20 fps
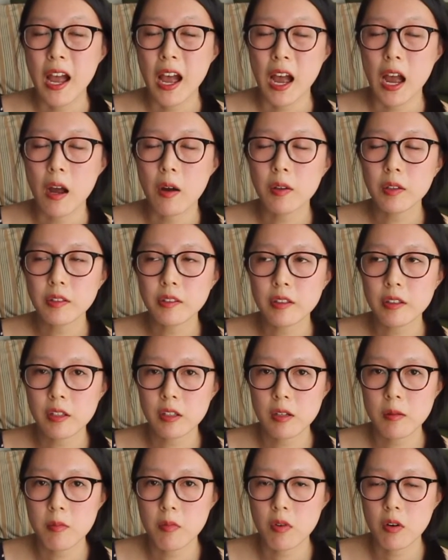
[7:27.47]
I would see
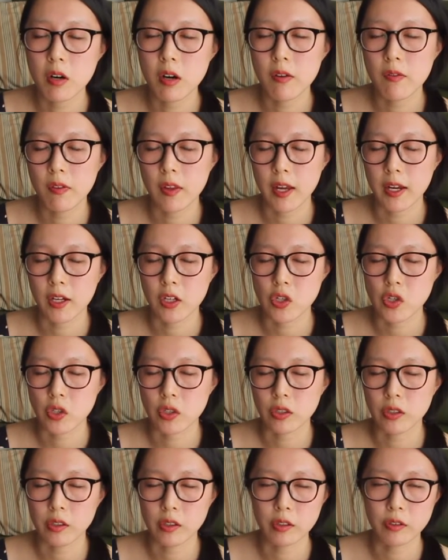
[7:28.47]
her more of, like, a
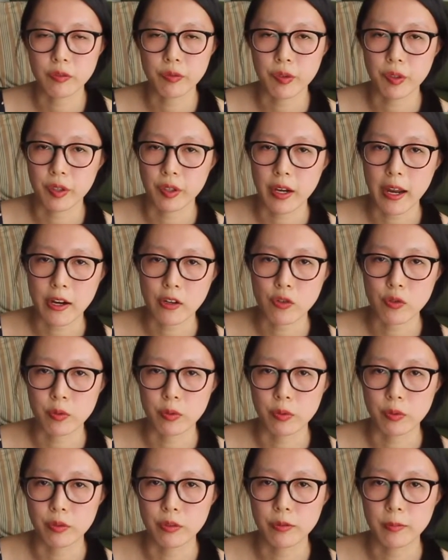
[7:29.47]
journalist for an actual
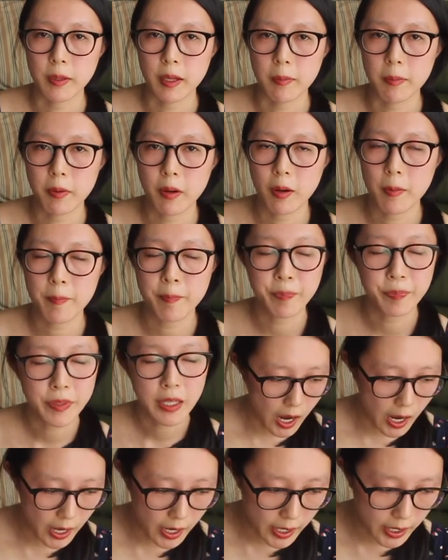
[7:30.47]
newspaper.
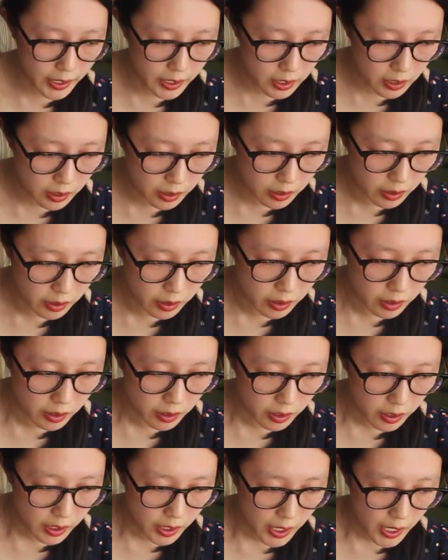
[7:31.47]
I
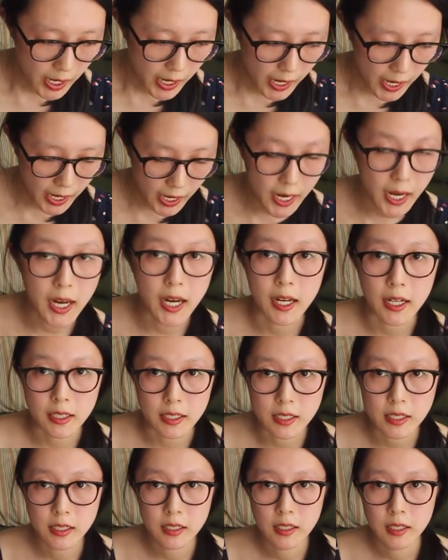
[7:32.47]

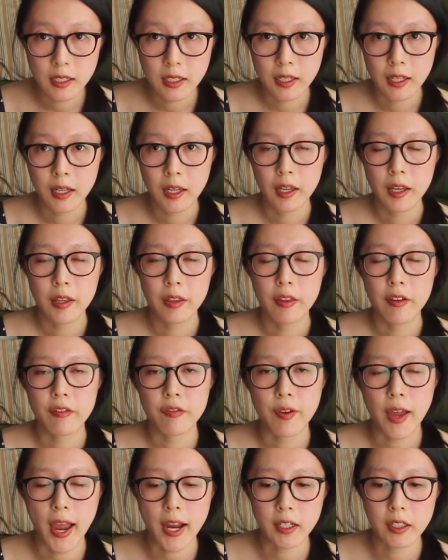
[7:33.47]
hate the
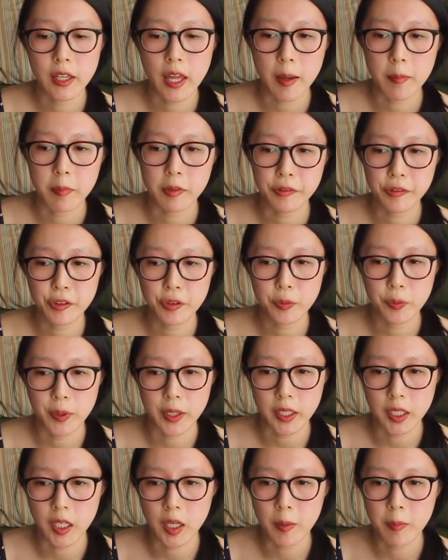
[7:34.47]
fact that Mr.
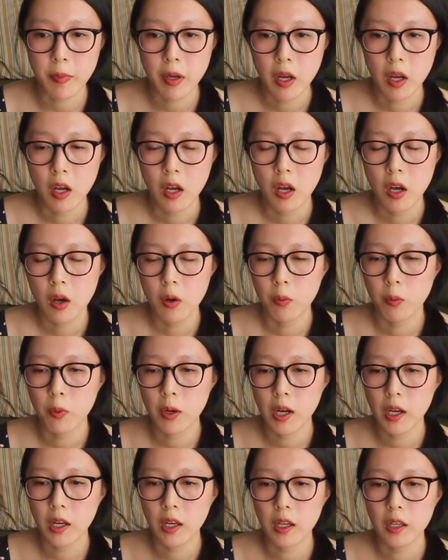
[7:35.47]
Wickham
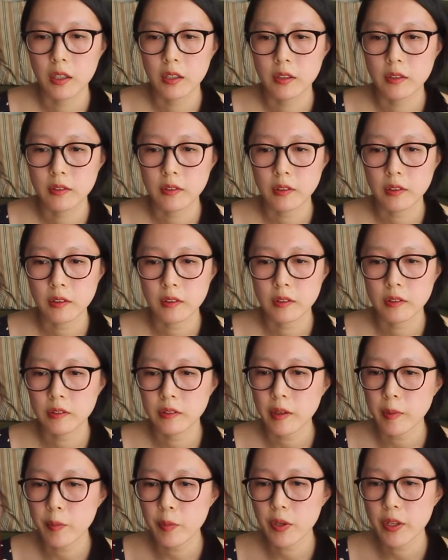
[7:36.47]
was
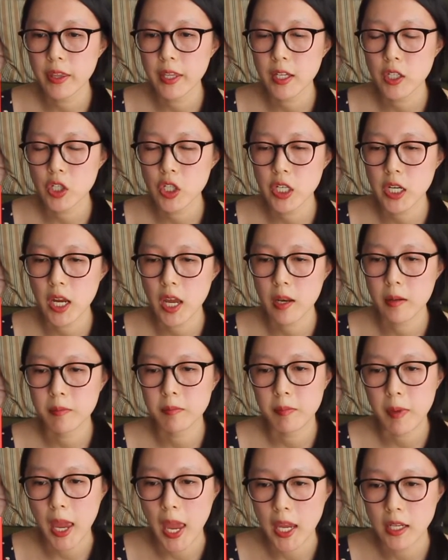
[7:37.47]
someone that she had
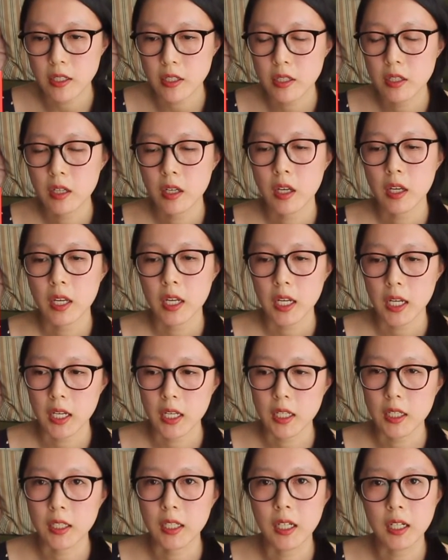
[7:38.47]
met
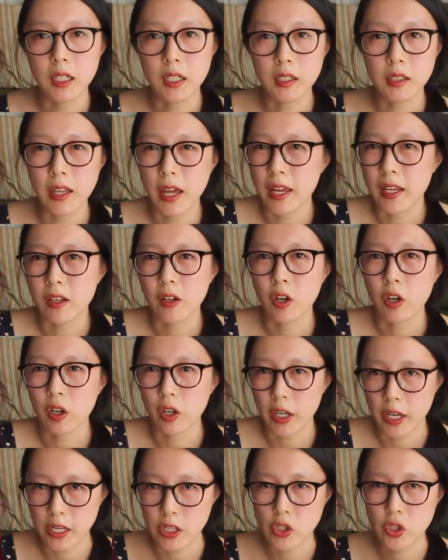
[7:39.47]
in like
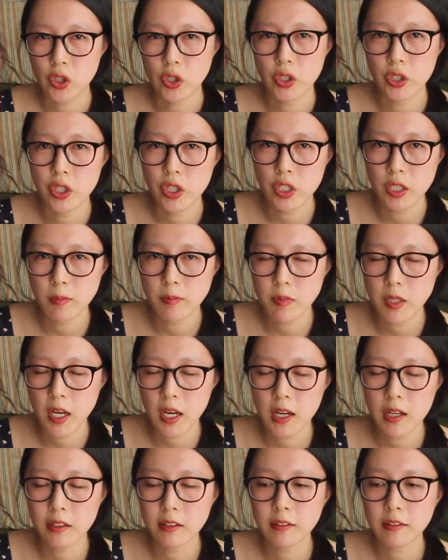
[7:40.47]
her internship
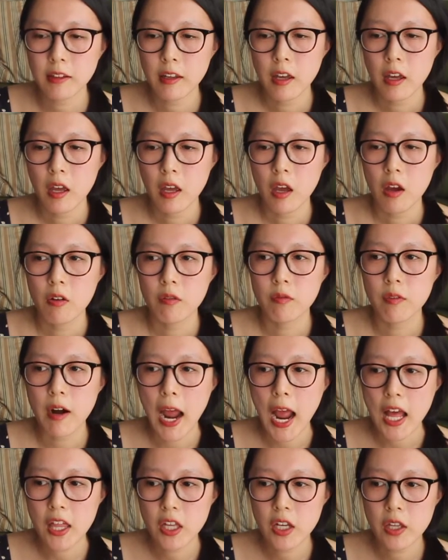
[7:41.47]
days
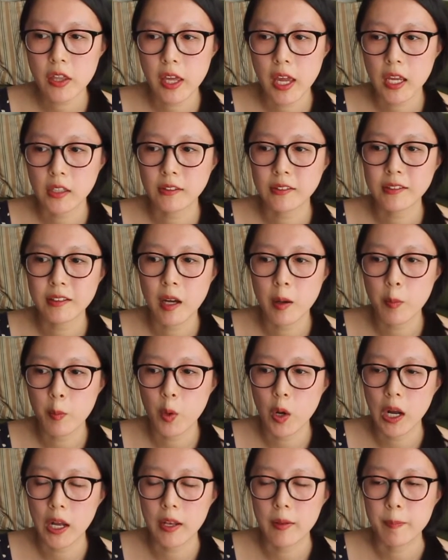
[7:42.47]
rather than
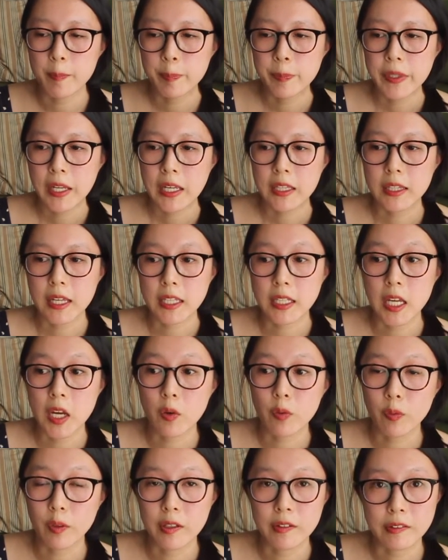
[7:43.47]
someone that they
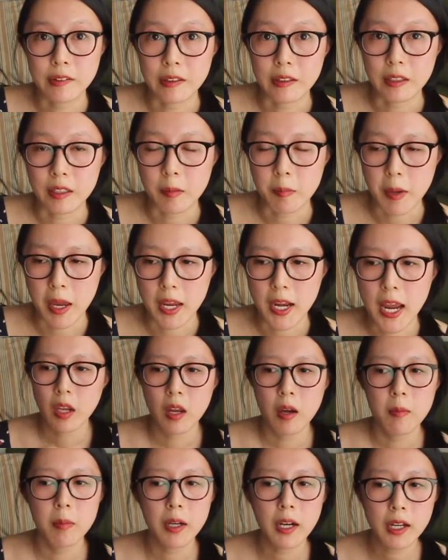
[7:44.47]
recently met.
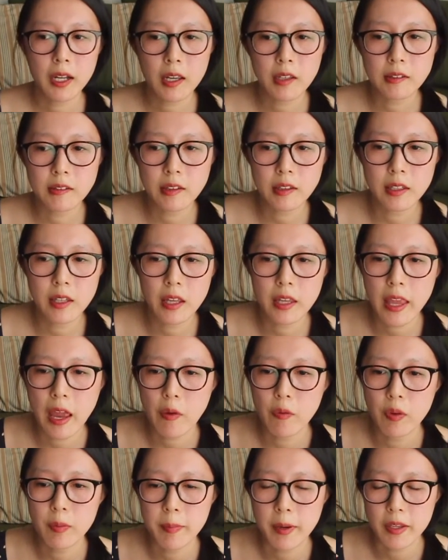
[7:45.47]
But I guess then
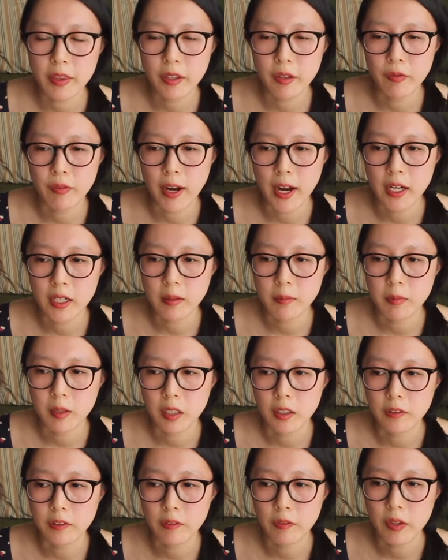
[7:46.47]
that would make the
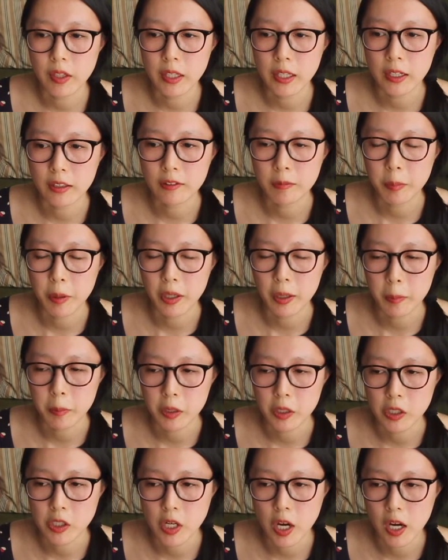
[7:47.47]
randomness of the next part I'm
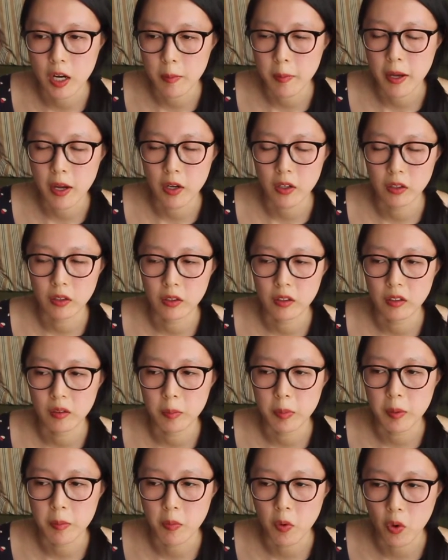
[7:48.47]
going to talk about a little
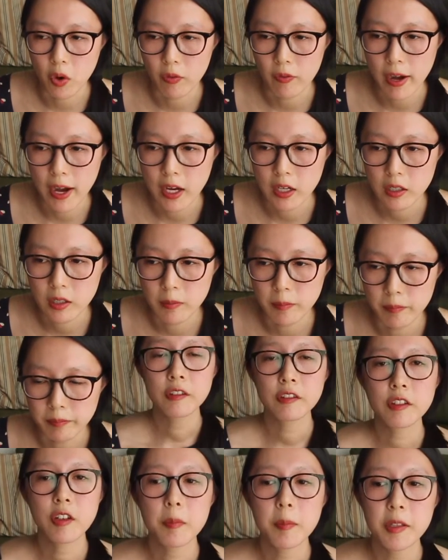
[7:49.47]
bit more random.
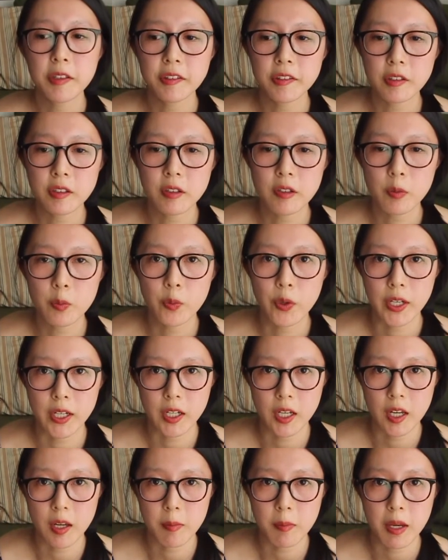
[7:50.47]
So Mr.
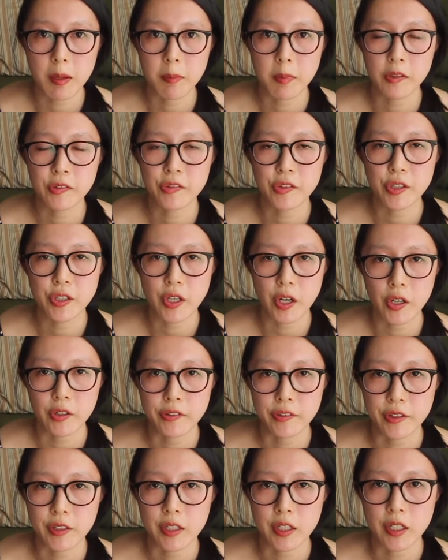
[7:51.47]
Wickham and Mr.
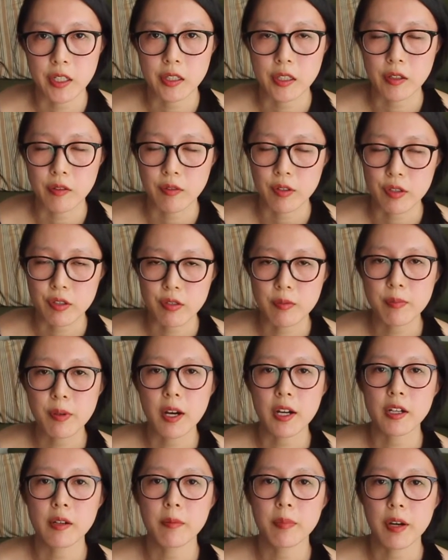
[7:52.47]
Darcy in the original
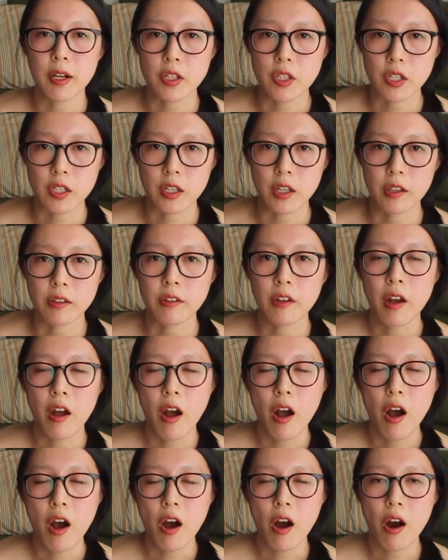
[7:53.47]
Pride and Prejudice
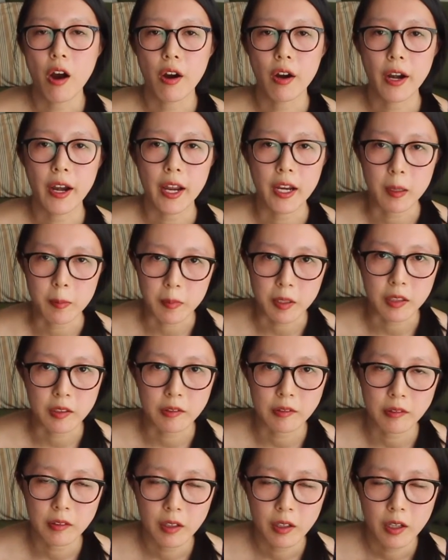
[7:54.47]
are
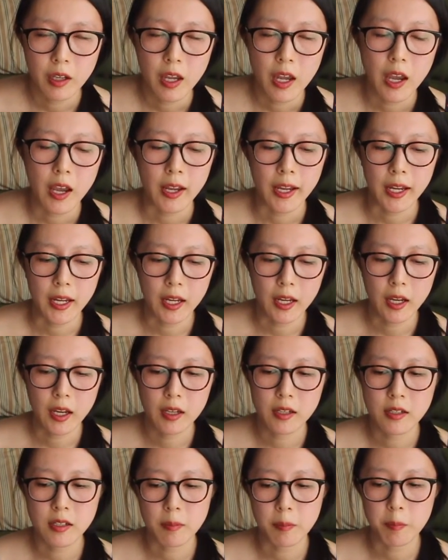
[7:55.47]
enemies.
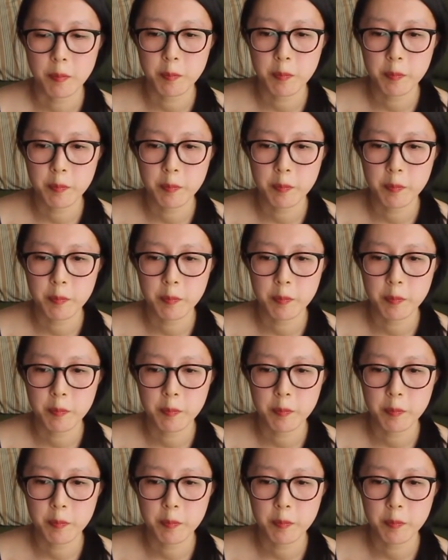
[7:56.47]
And